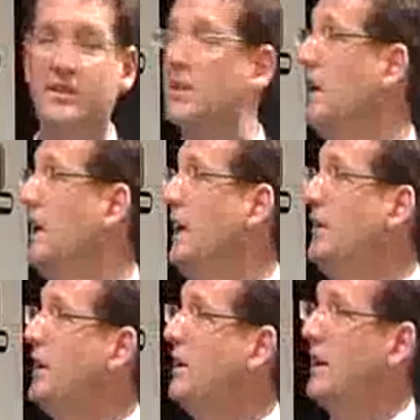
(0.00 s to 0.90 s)
those
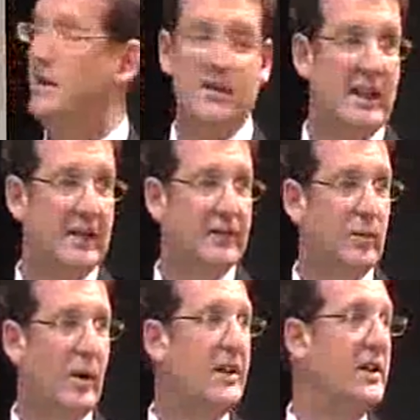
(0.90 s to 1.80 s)
devices. If you don't
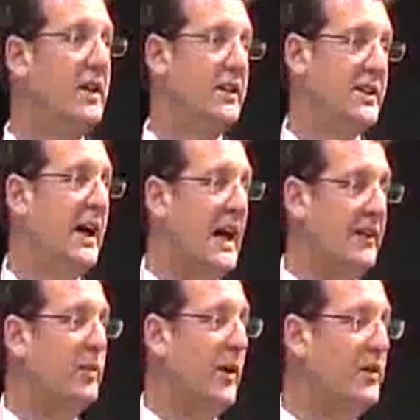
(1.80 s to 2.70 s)
like the Stanford
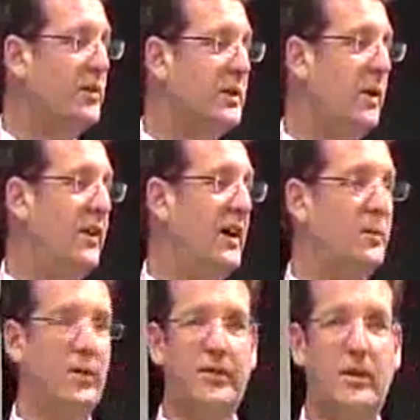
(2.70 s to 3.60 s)
one, there's a Harvard
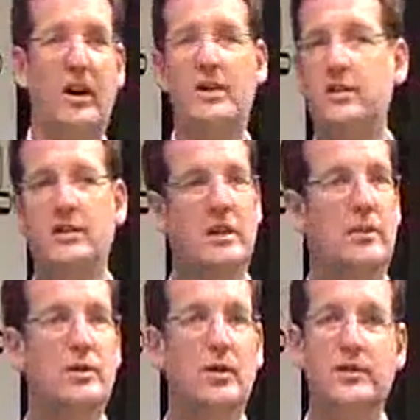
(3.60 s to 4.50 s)
one also available
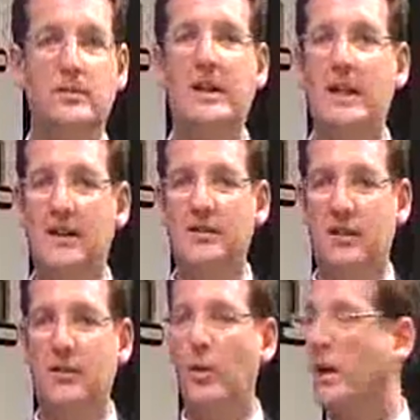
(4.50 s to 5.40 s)
through iTunes, and I'm sure
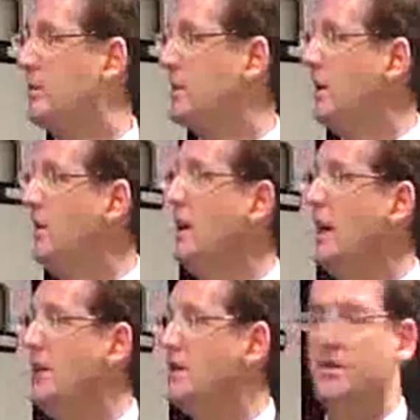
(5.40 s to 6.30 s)
there's many others on the
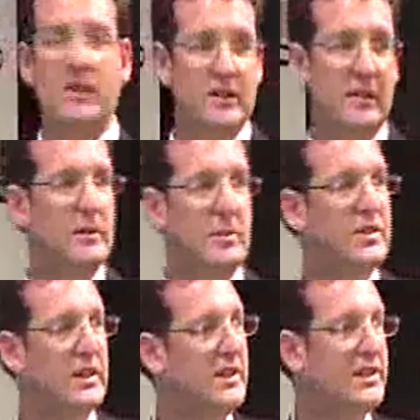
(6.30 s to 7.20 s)
web. So
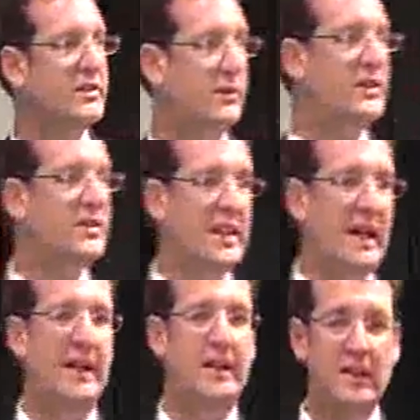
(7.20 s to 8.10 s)
this is not something
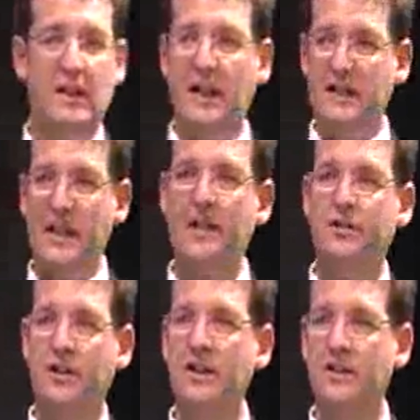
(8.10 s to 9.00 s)
particularly
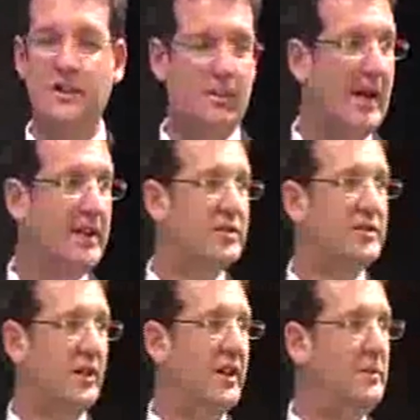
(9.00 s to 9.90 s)
sophisticated. It's entering
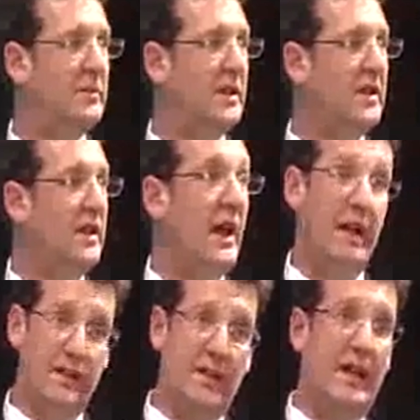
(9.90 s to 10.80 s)
into the
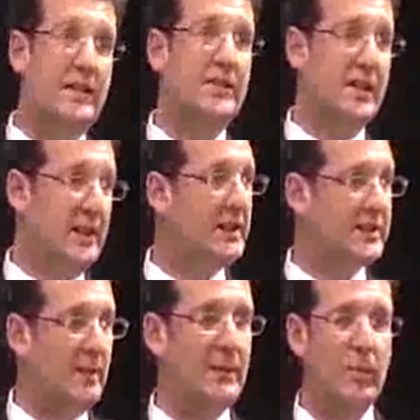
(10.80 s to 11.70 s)
mainstream, and
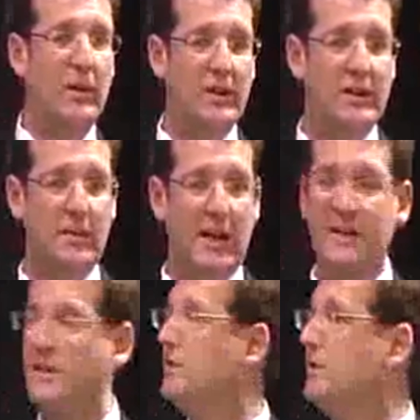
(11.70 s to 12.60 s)
hence I think it's
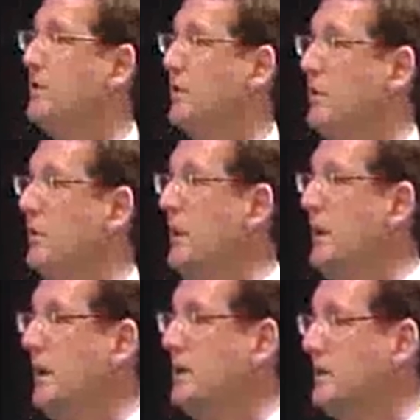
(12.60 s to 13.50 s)
something we need to pay
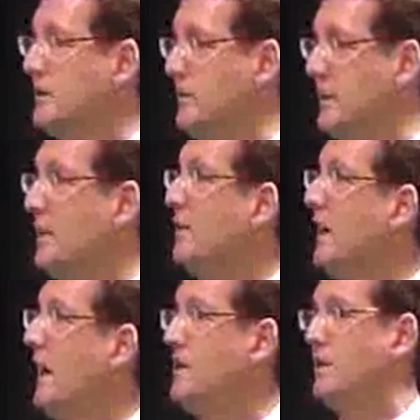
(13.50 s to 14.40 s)
attention to in
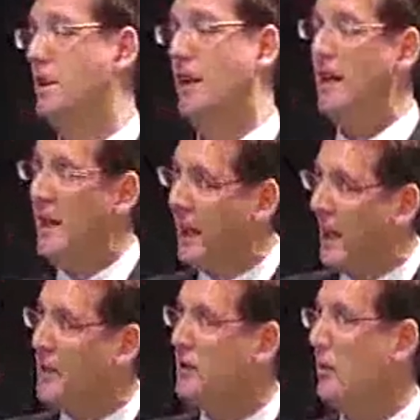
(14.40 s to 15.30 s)
system
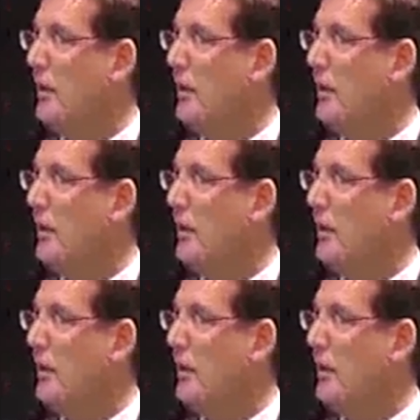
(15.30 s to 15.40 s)
identification.